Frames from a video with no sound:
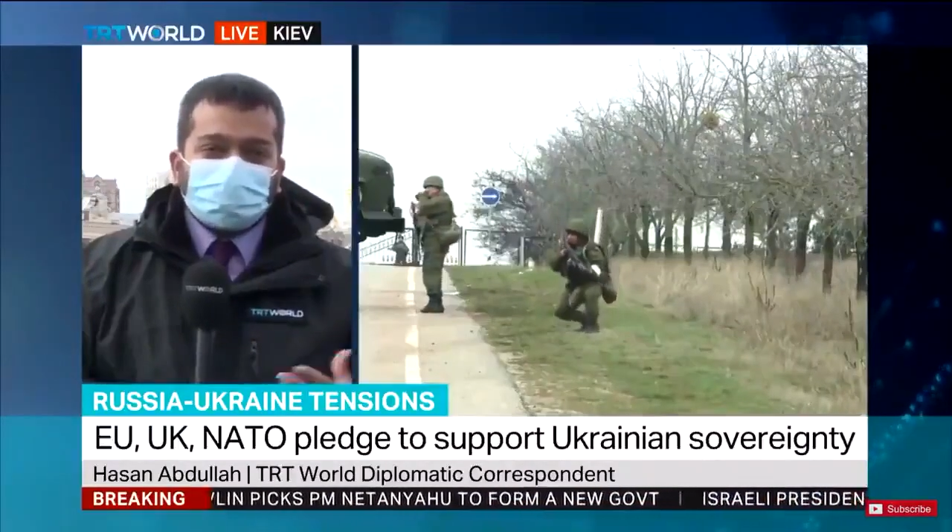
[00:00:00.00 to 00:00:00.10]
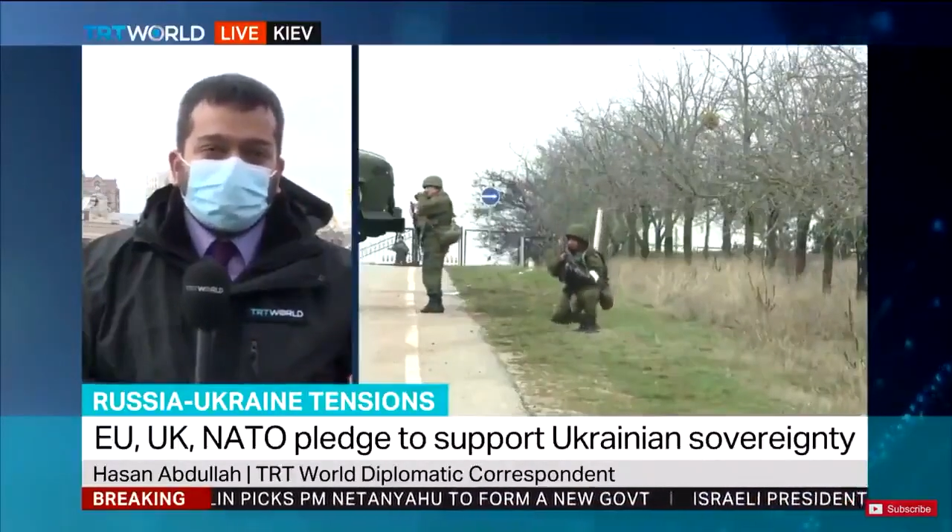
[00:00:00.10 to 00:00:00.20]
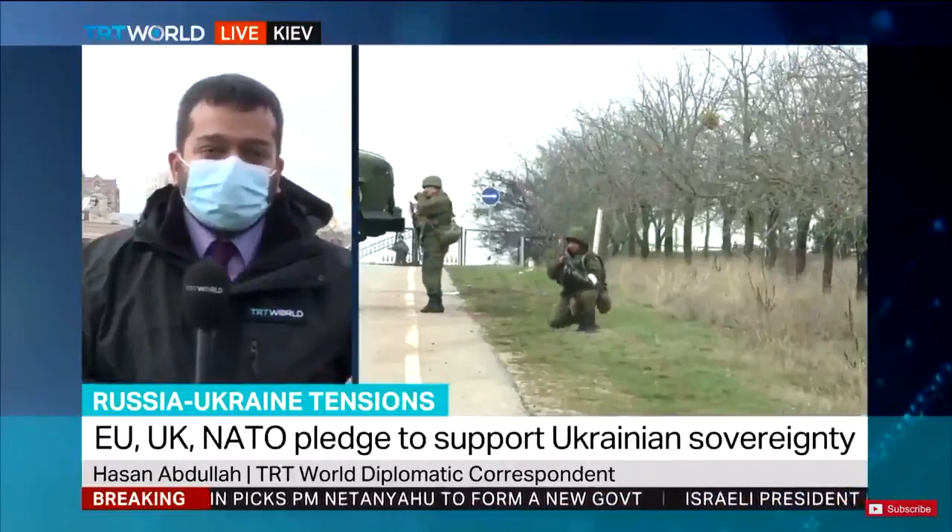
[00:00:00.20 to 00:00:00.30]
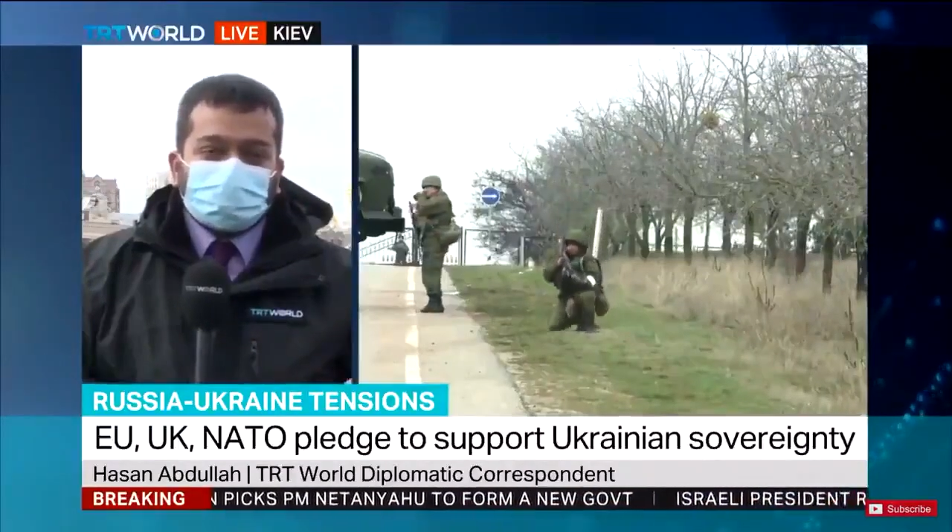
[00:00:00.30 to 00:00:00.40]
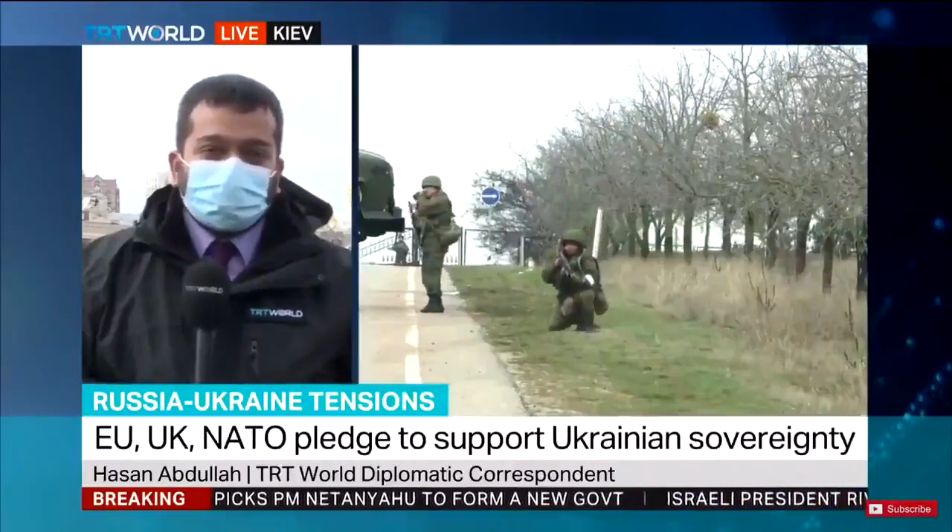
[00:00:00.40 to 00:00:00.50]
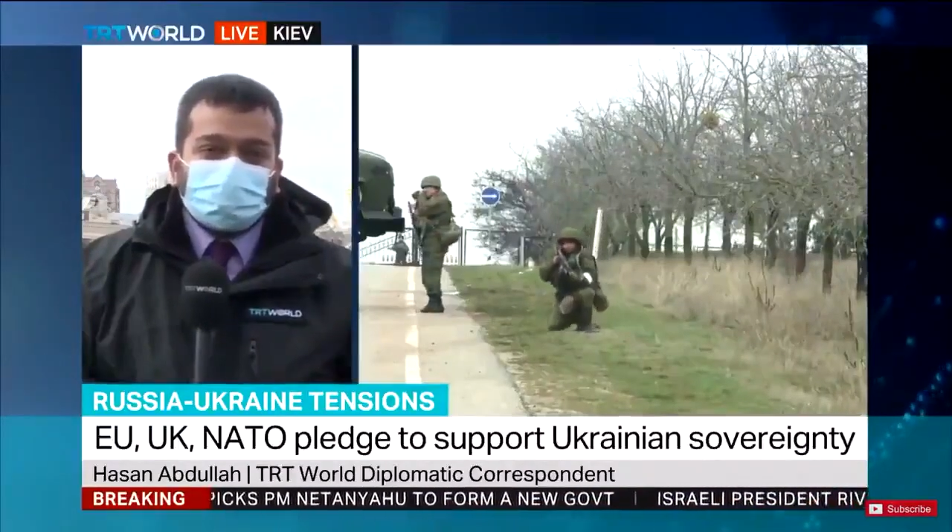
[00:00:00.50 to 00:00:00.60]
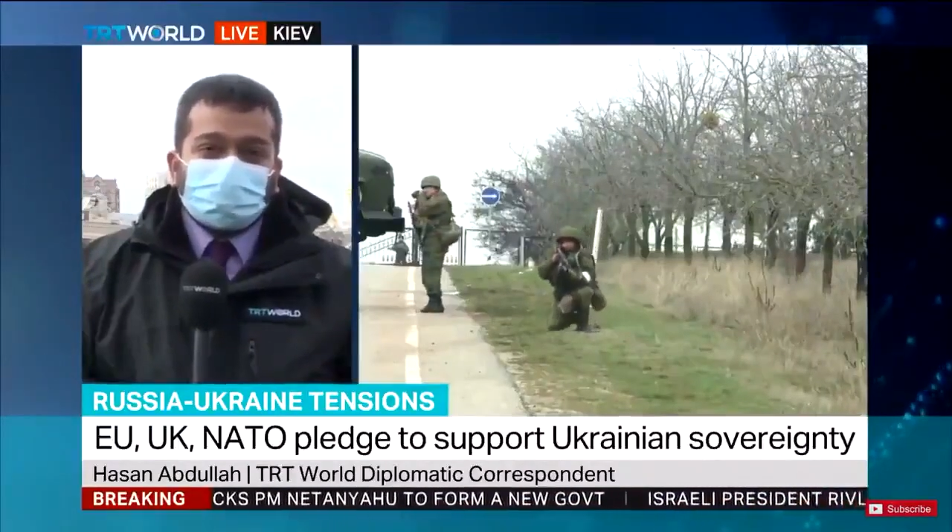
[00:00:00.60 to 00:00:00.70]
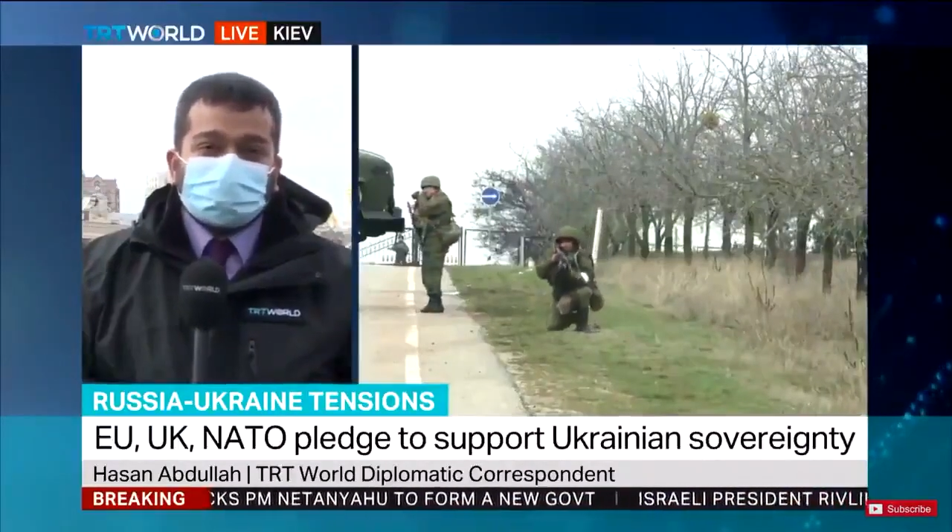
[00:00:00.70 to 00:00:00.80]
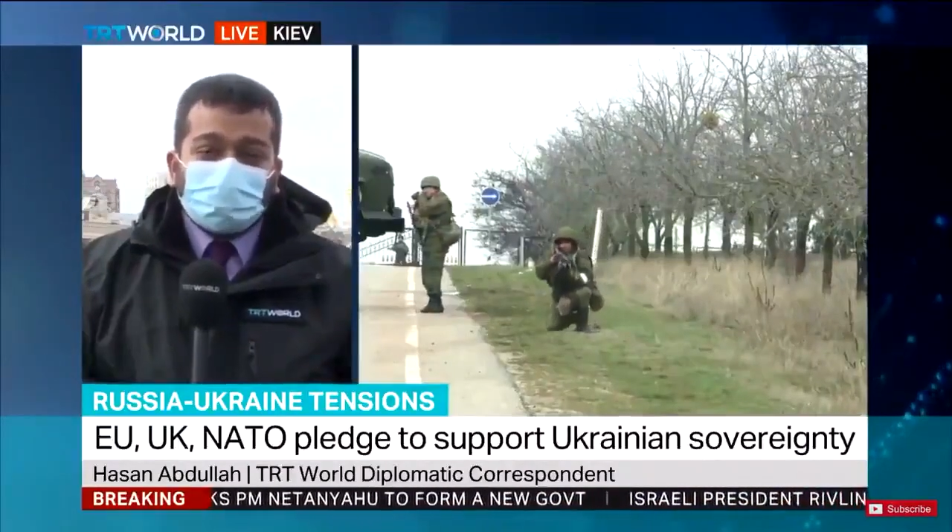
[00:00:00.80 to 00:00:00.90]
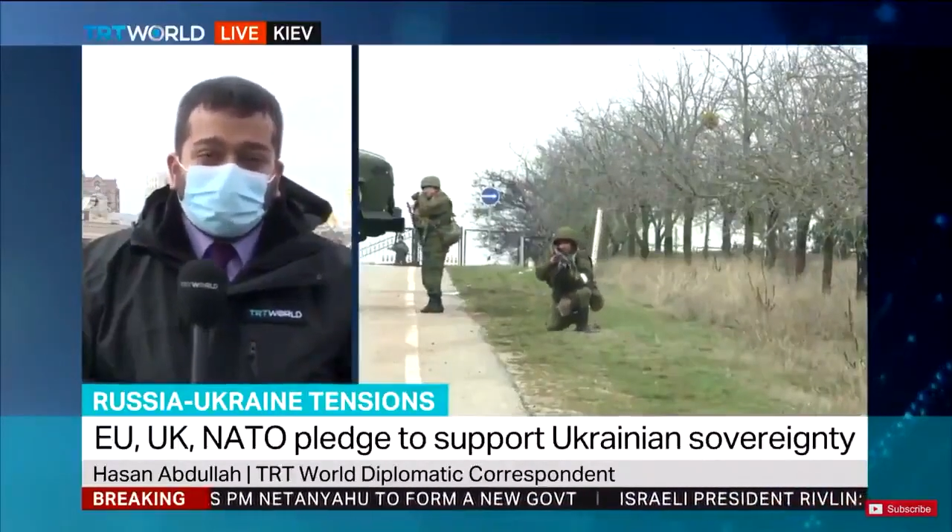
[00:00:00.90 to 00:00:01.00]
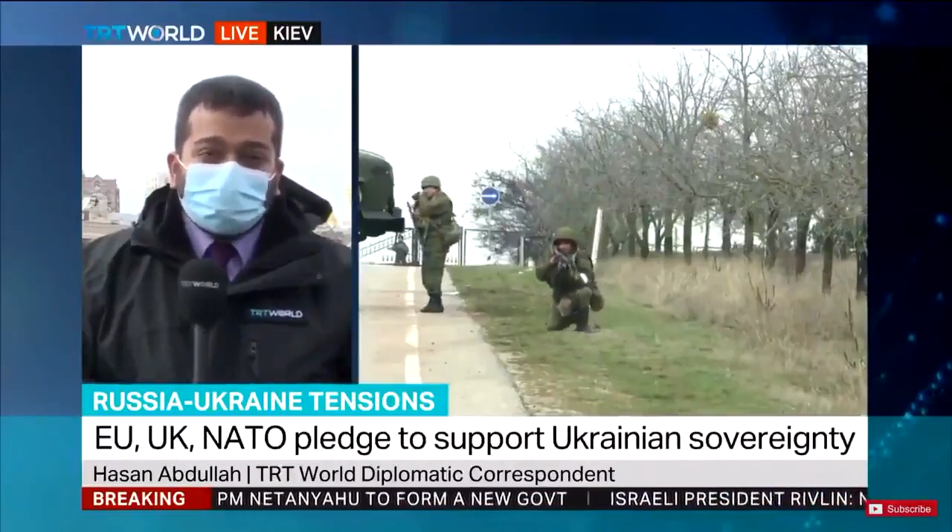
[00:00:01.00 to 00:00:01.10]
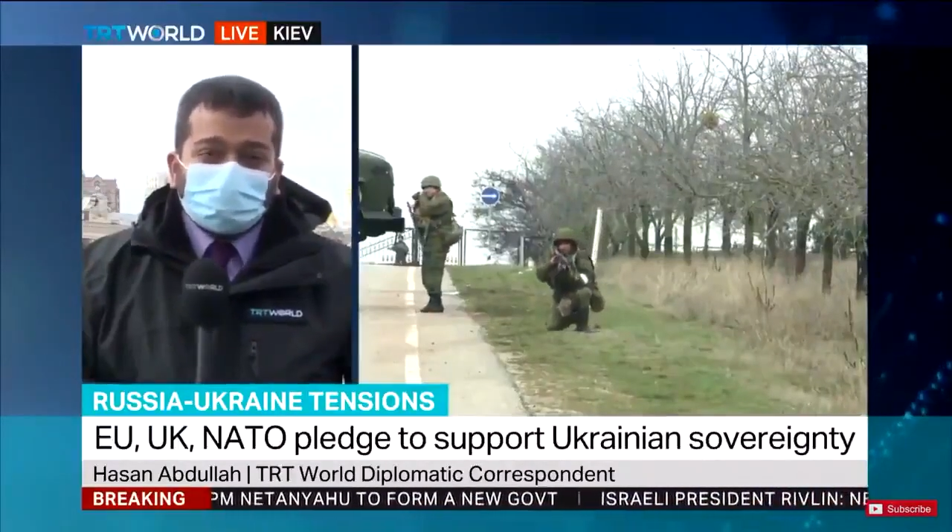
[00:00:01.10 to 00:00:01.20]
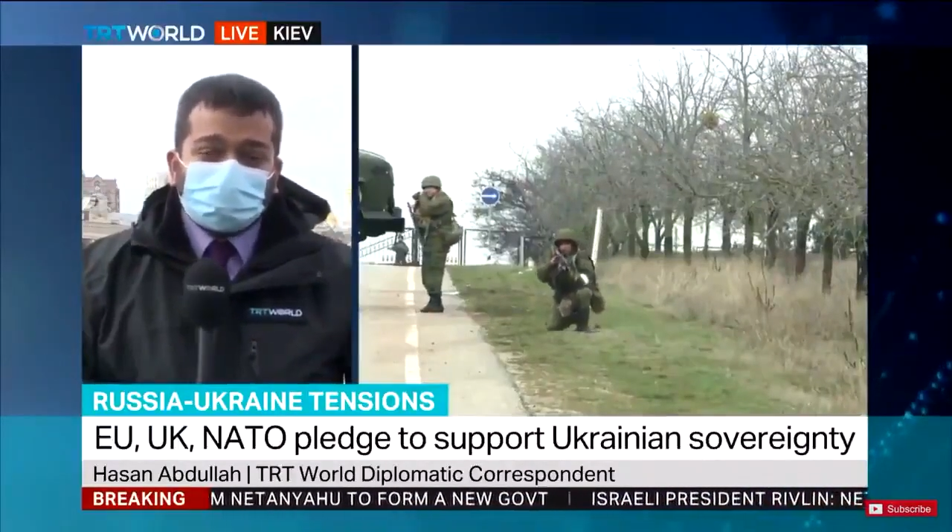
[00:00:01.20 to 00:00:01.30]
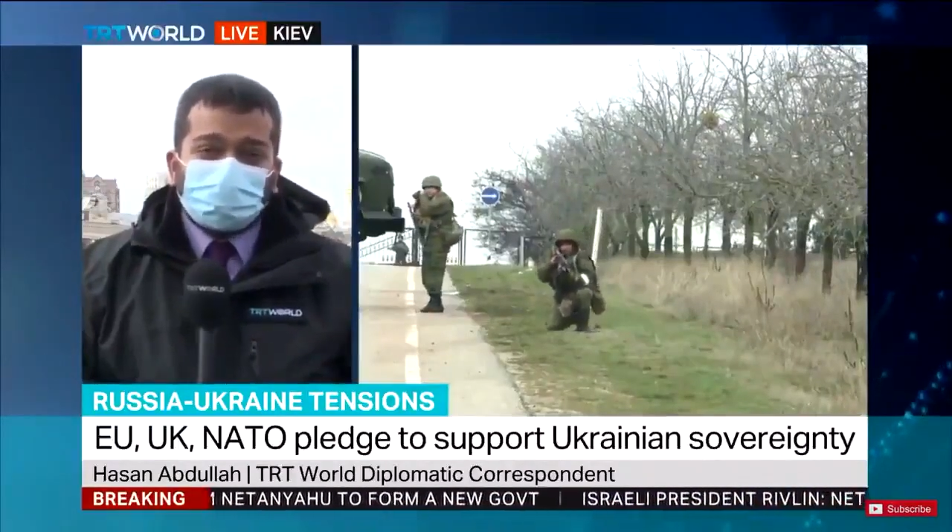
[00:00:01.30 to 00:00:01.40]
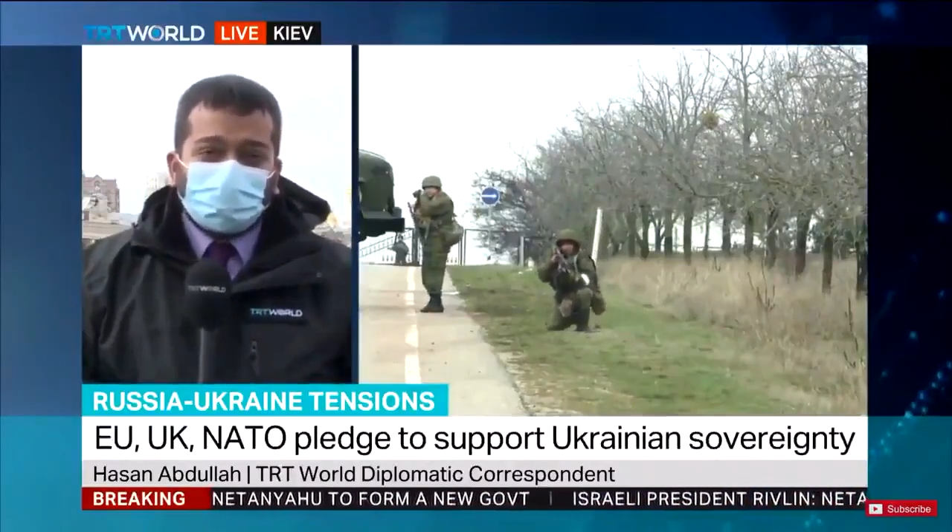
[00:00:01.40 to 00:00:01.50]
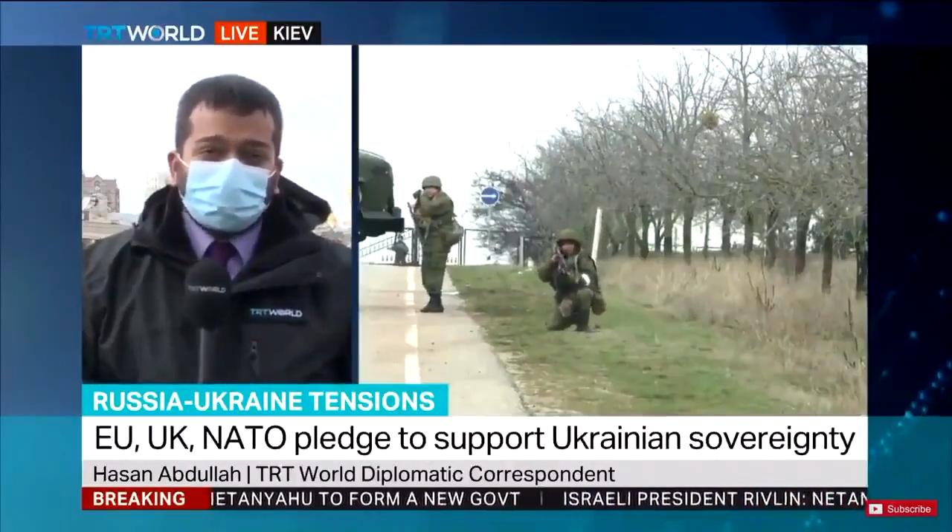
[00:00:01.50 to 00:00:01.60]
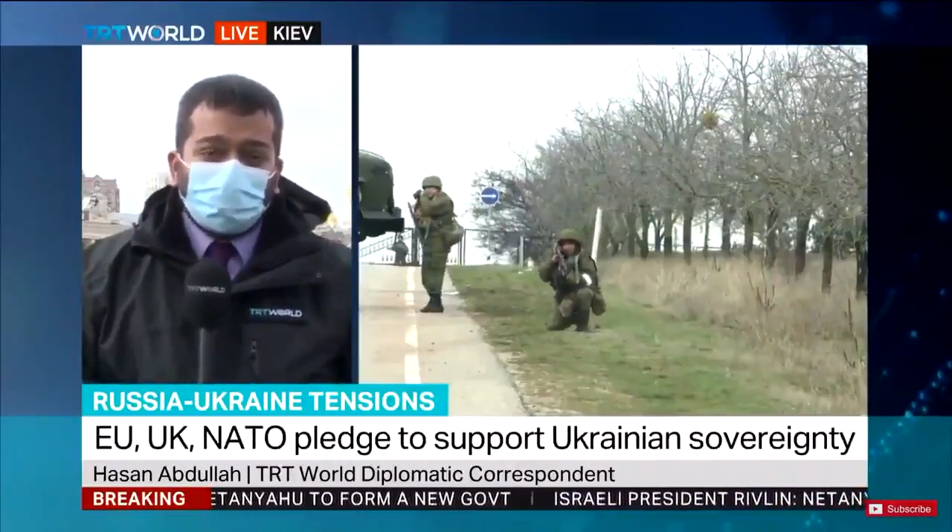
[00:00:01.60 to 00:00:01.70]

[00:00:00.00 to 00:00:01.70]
basically attaining its foreign